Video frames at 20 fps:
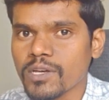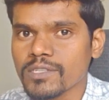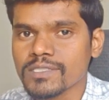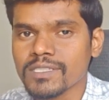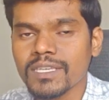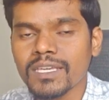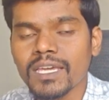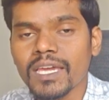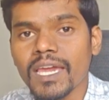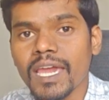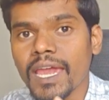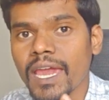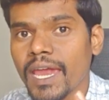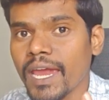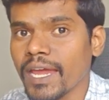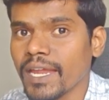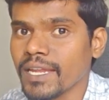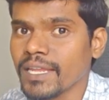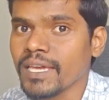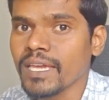passing
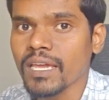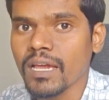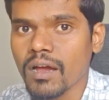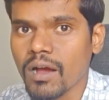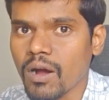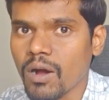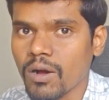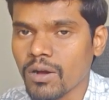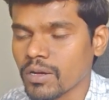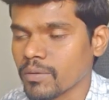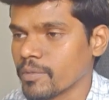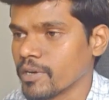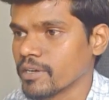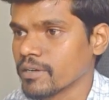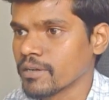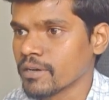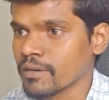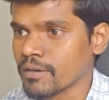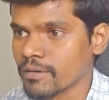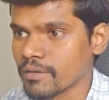any
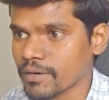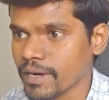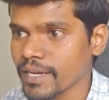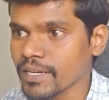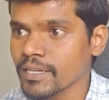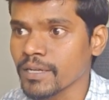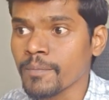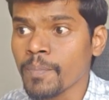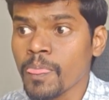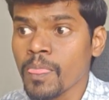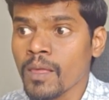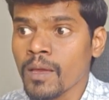argument, right?